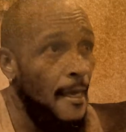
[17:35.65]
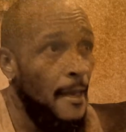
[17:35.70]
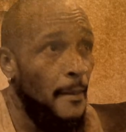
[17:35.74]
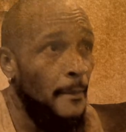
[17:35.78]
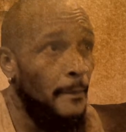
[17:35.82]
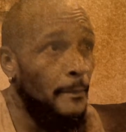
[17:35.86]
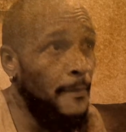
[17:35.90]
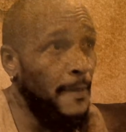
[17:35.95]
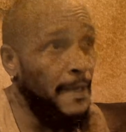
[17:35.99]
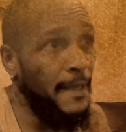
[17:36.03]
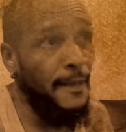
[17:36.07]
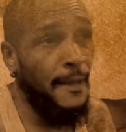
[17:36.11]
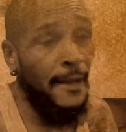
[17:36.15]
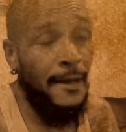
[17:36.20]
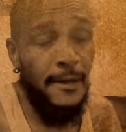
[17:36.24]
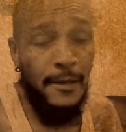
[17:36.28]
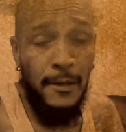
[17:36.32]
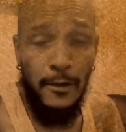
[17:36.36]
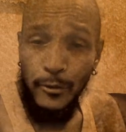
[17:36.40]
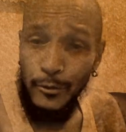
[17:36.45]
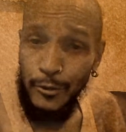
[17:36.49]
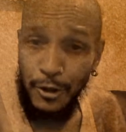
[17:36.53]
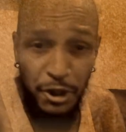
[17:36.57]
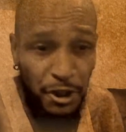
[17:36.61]
me and
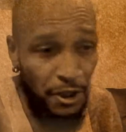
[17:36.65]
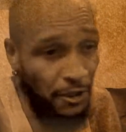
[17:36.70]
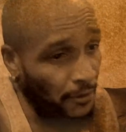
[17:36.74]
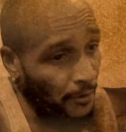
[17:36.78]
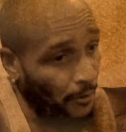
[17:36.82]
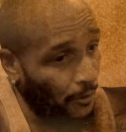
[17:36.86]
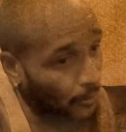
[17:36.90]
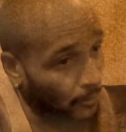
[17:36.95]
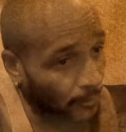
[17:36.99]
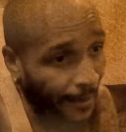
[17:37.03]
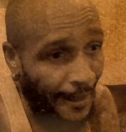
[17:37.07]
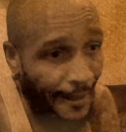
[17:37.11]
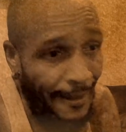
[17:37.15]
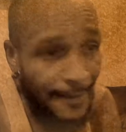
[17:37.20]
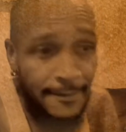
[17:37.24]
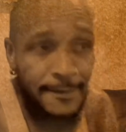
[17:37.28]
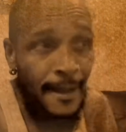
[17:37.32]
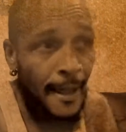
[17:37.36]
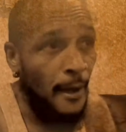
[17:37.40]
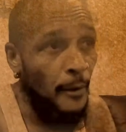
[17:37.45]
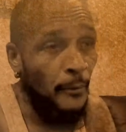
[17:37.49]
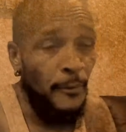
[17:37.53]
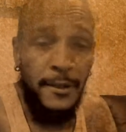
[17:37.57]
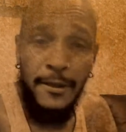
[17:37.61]
little Chino got
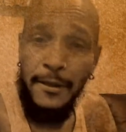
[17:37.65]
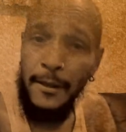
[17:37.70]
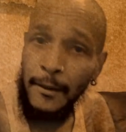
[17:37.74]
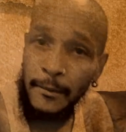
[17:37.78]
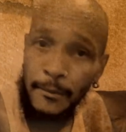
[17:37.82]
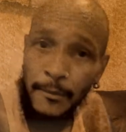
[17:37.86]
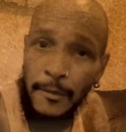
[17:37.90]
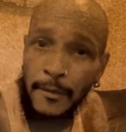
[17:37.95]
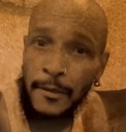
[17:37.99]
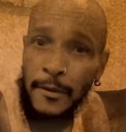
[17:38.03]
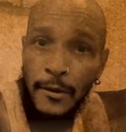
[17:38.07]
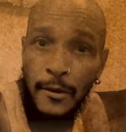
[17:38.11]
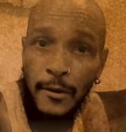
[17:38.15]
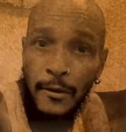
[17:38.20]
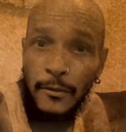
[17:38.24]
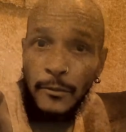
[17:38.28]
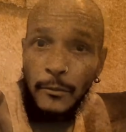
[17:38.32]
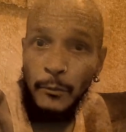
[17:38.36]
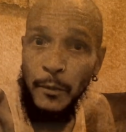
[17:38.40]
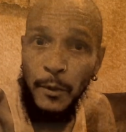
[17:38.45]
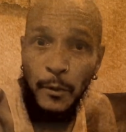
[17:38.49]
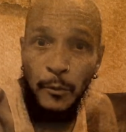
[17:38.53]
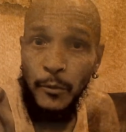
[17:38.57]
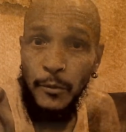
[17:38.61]
down with them. You know,
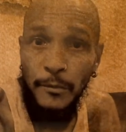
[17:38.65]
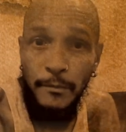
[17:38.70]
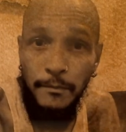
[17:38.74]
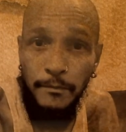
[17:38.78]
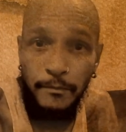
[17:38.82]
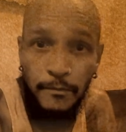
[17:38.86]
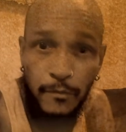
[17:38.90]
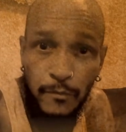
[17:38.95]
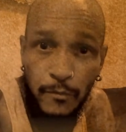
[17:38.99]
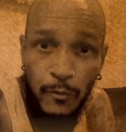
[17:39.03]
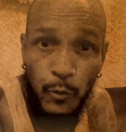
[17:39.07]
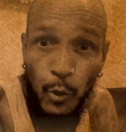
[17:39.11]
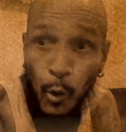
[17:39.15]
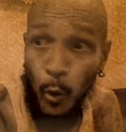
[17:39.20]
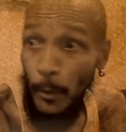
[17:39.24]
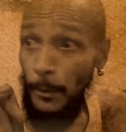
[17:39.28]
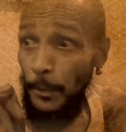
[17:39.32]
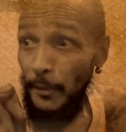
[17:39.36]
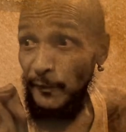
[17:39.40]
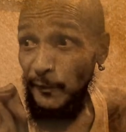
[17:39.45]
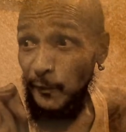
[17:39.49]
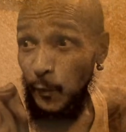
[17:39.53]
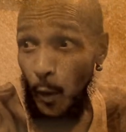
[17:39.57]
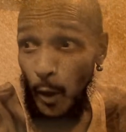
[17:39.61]
we would do a
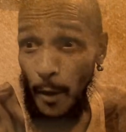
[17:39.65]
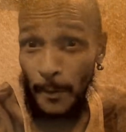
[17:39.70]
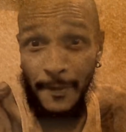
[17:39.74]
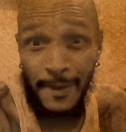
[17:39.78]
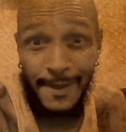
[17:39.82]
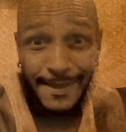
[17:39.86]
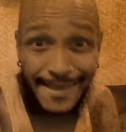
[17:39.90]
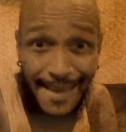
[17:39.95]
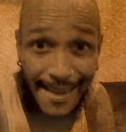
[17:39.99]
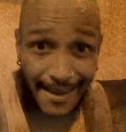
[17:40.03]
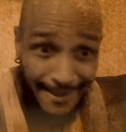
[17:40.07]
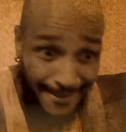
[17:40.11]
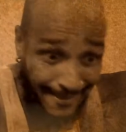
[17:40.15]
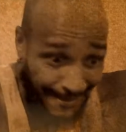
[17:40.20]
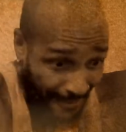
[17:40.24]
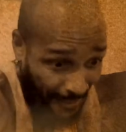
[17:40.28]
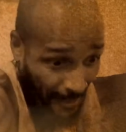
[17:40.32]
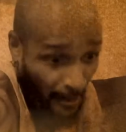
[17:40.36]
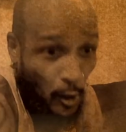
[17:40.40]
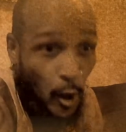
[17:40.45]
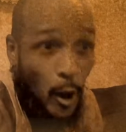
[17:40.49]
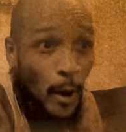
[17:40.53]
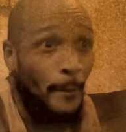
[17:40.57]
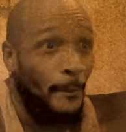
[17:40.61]
performance, get
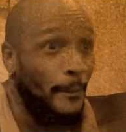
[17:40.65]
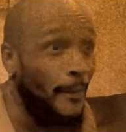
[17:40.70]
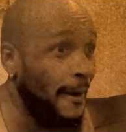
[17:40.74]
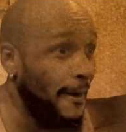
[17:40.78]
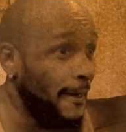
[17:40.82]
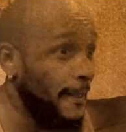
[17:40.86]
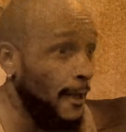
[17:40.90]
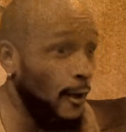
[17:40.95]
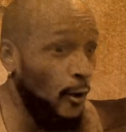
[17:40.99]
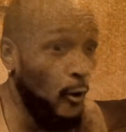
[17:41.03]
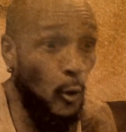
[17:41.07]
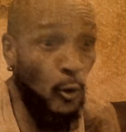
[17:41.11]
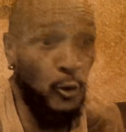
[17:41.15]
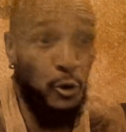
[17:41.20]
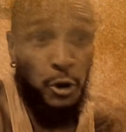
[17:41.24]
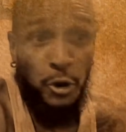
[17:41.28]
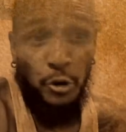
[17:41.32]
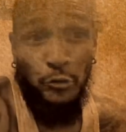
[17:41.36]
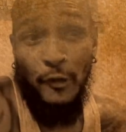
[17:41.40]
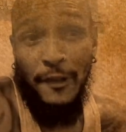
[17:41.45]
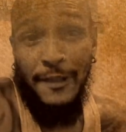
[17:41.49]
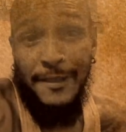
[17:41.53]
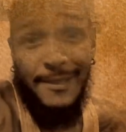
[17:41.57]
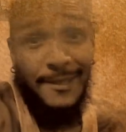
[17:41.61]
our money, and go
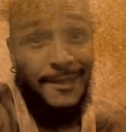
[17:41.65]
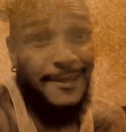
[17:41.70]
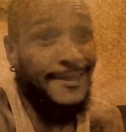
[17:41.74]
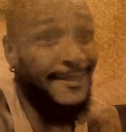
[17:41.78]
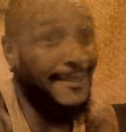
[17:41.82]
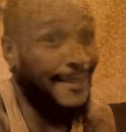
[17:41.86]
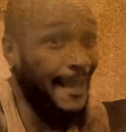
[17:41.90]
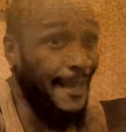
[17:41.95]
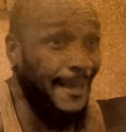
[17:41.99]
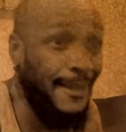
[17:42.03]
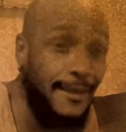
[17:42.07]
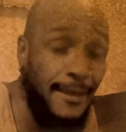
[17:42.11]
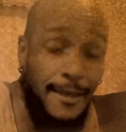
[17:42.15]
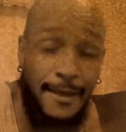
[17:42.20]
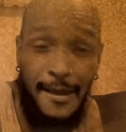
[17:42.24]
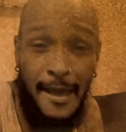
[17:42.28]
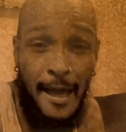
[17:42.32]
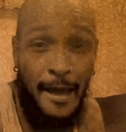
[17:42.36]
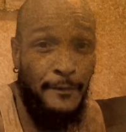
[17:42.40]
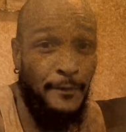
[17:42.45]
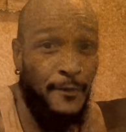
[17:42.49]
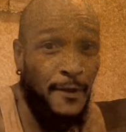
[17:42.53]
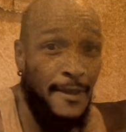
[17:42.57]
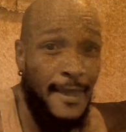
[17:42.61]
straight to the skate key
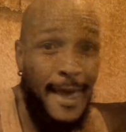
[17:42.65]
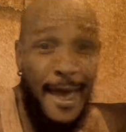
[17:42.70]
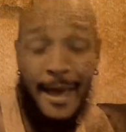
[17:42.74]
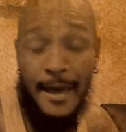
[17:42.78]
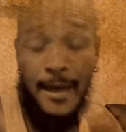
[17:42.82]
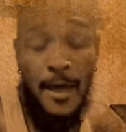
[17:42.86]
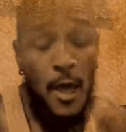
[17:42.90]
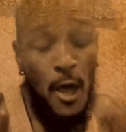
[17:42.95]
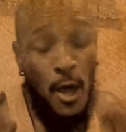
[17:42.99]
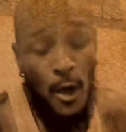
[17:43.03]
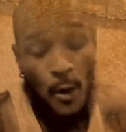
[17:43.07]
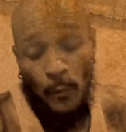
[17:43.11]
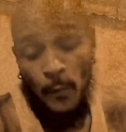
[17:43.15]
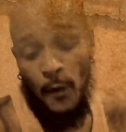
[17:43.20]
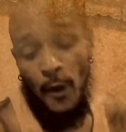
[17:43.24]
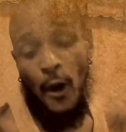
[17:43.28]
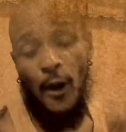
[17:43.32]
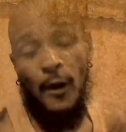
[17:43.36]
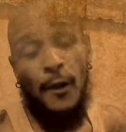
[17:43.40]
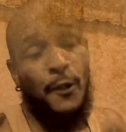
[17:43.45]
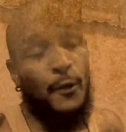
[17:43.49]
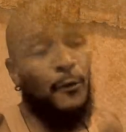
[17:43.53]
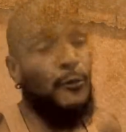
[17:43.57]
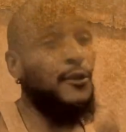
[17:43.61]
after that with our
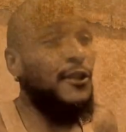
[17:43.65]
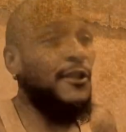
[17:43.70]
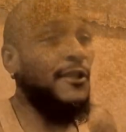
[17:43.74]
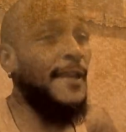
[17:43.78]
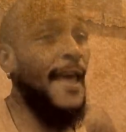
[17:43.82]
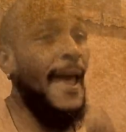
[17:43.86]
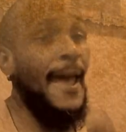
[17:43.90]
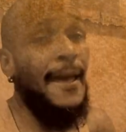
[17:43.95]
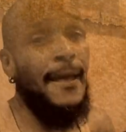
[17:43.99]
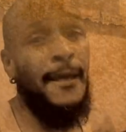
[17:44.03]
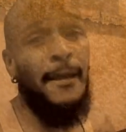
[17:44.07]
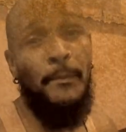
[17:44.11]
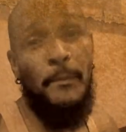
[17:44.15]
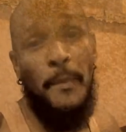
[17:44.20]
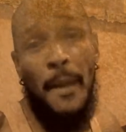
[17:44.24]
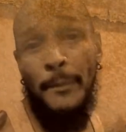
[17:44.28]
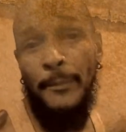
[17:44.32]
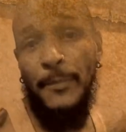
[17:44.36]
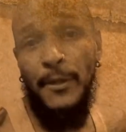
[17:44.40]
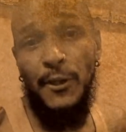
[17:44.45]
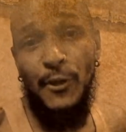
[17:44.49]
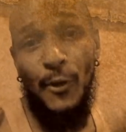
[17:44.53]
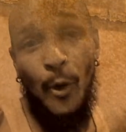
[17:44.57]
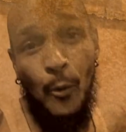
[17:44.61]
little satin
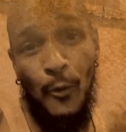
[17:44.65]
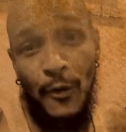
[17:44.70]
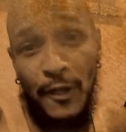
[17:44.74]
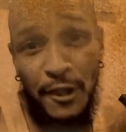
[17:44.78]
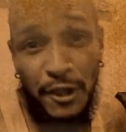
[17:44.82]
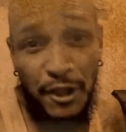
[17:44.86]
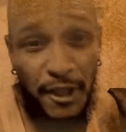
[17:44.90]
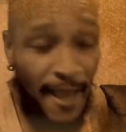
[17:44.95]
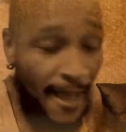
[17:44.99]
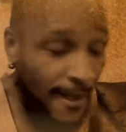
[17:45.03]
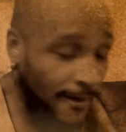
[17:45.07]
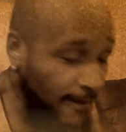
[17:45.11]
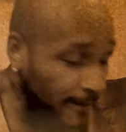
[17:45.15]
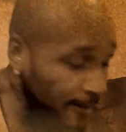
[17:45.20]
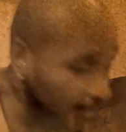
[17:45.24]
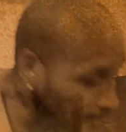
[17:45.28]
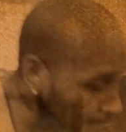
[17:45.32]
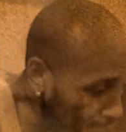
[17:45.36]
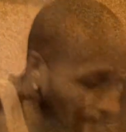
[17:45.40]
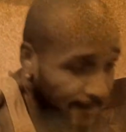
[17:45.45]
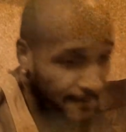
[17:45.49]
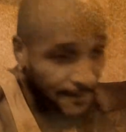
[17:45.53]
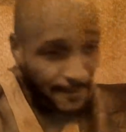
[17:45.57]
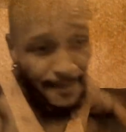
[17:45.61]
members only jackets
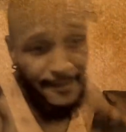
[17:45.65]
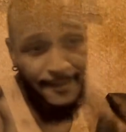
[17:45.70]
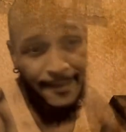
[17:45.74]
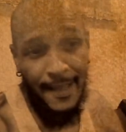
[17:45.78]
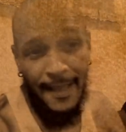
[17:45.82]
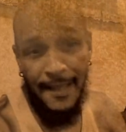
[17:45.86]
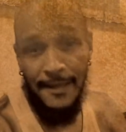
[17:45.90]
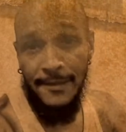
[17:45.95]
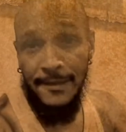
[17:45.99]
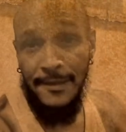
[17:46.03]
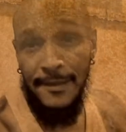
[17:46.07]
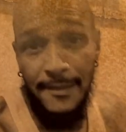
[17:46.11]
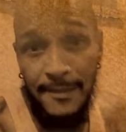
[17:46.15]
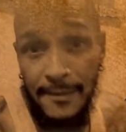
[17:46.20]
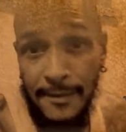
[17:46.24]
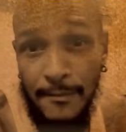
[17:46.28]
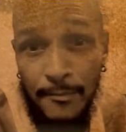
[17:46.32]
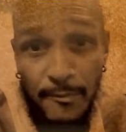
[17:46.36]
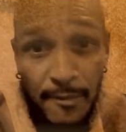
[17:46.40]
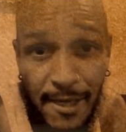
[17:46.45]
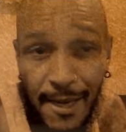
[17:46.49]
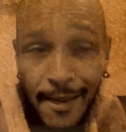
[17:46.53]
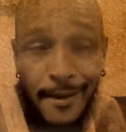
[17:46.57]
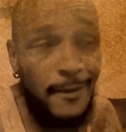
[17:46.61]
that said Dance System
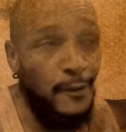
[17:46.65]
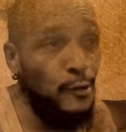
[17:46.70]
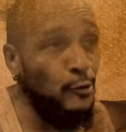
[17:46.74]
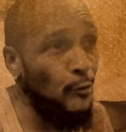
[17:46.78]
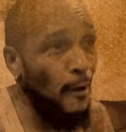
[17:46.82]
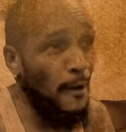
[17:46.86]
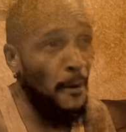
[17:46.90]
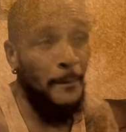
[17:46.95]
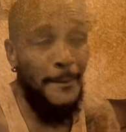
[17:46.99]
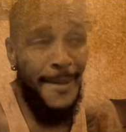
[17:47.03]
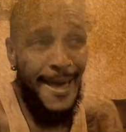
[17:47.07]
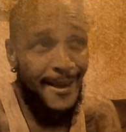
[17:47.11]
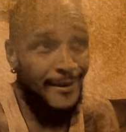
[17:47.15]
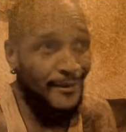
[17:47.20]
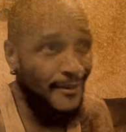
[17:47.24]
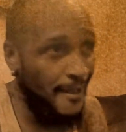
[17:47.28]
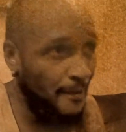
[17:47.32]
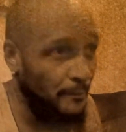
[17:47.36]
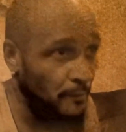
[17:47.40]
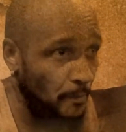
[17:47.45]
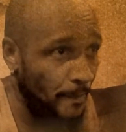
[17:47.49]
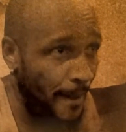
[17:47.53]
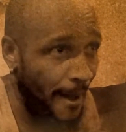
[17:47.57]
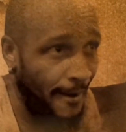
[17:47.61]
10 and try to battle
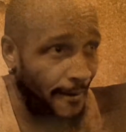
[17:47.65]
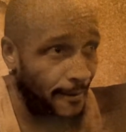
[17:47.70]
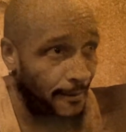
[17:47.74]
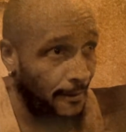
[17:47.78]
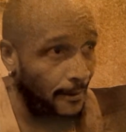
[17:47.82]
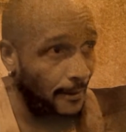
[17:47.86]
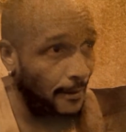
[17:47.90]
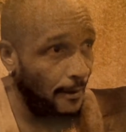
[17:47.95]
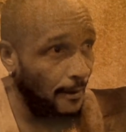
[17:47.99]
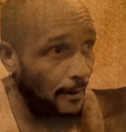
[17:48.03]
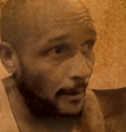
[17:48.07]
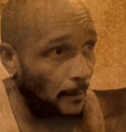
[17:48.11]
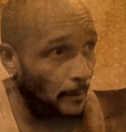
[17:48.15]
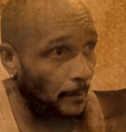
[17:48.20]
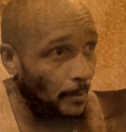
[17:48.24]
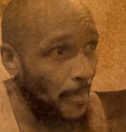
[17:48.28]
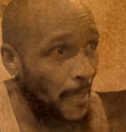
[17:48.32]
everybody in the club.